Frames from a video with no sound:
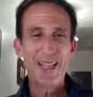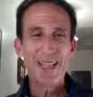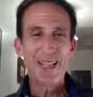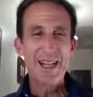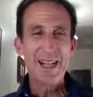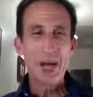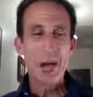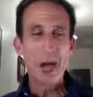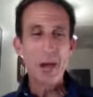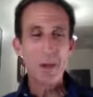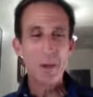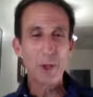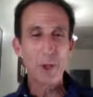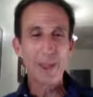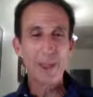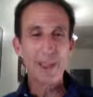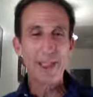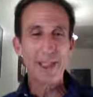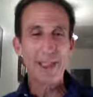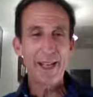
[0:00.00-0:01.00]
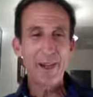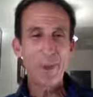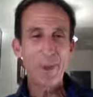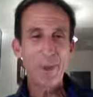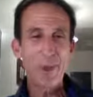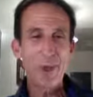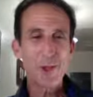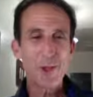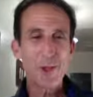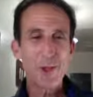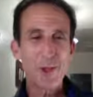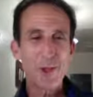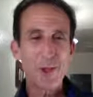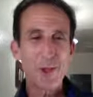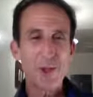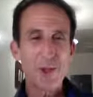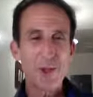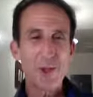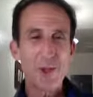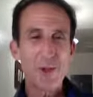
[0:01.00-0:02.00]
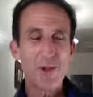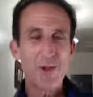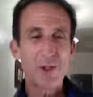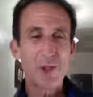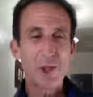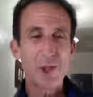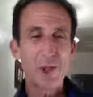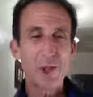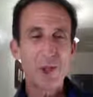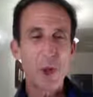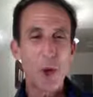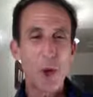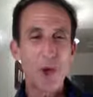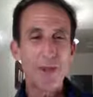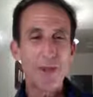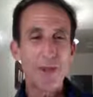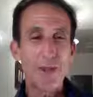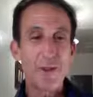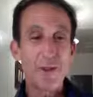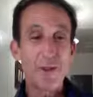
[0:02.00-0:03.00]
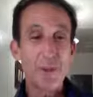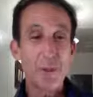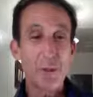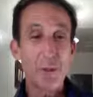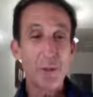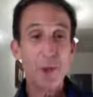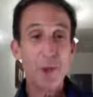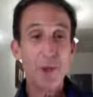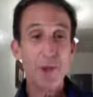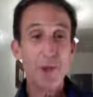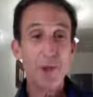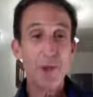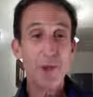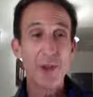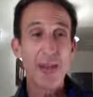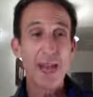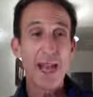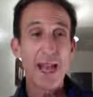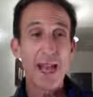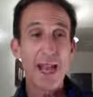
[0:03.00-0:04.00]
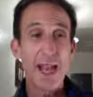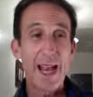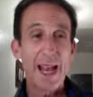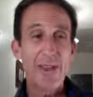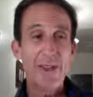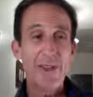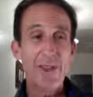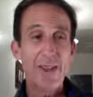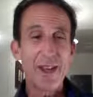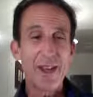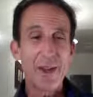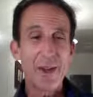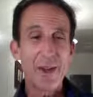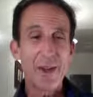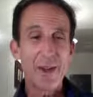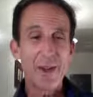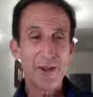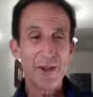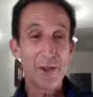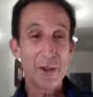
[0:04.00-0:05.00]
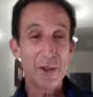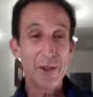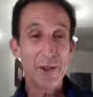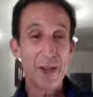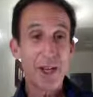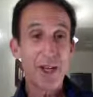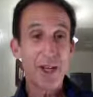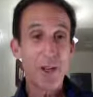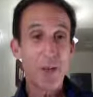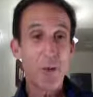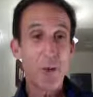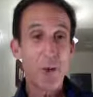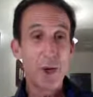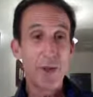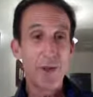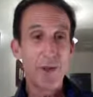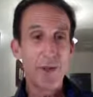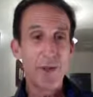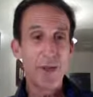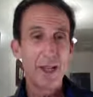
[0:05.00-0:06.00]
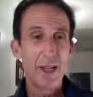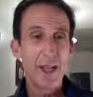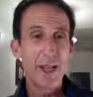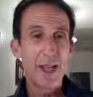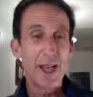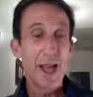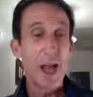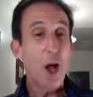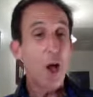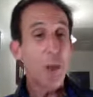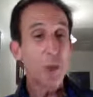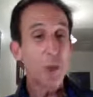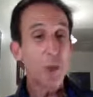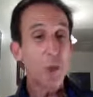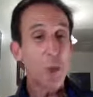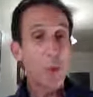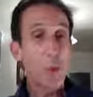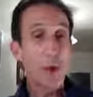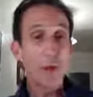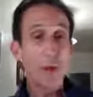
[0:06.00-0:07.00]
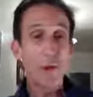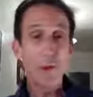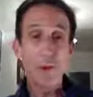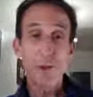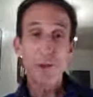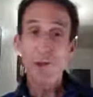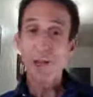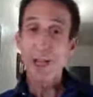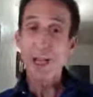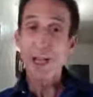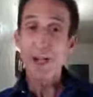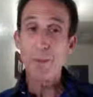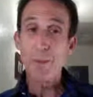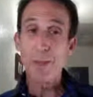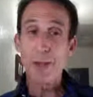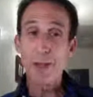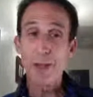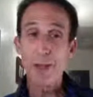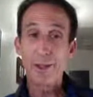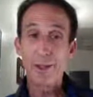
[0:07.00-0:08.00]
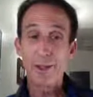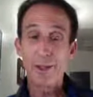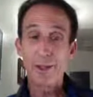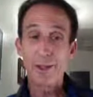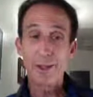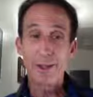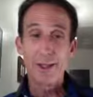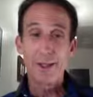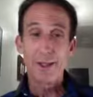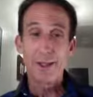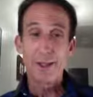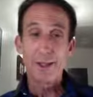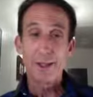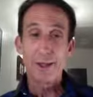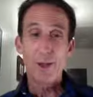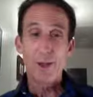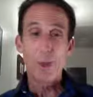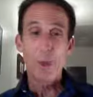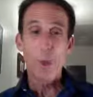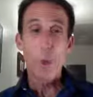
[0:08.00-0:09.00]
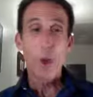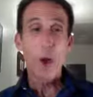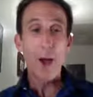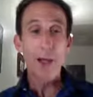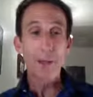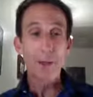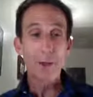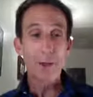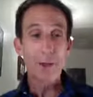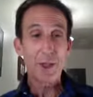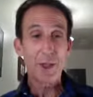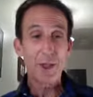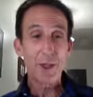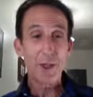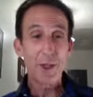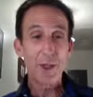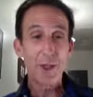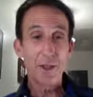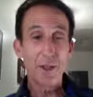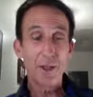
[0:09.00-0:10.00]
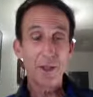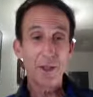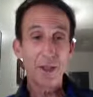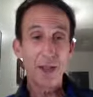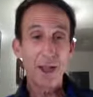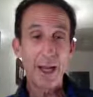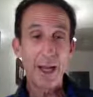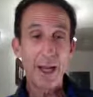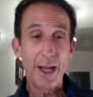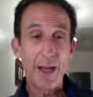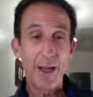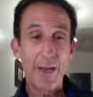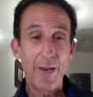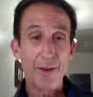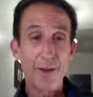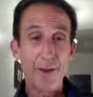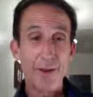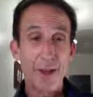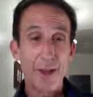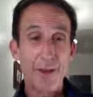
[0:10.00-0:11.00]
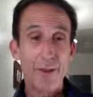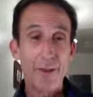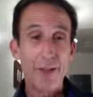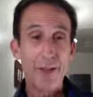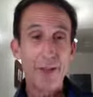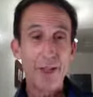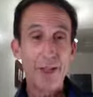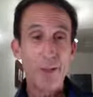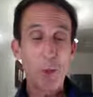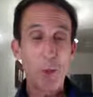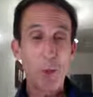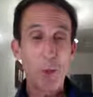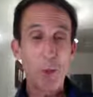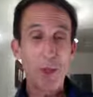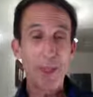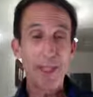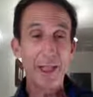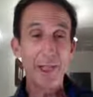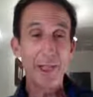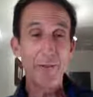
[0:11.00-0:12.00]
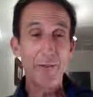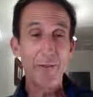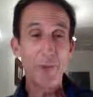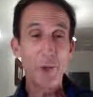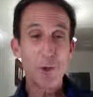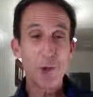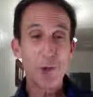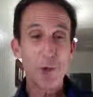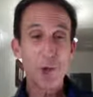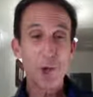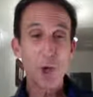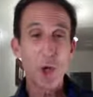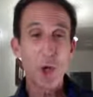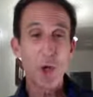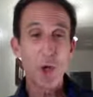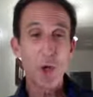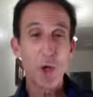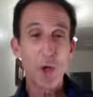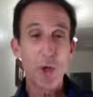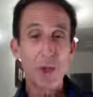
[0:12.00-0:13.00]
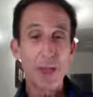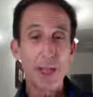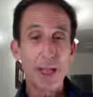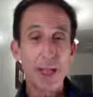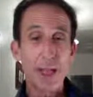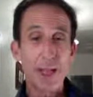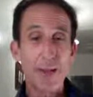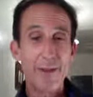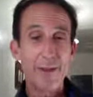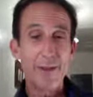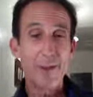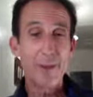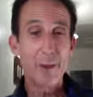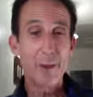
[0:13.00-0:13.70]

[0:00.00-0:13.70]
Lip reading: I'm looking at a person's astrology chart and the symbols as they are associated with helping one understand better why you're here and the deeper meaning of your soul and your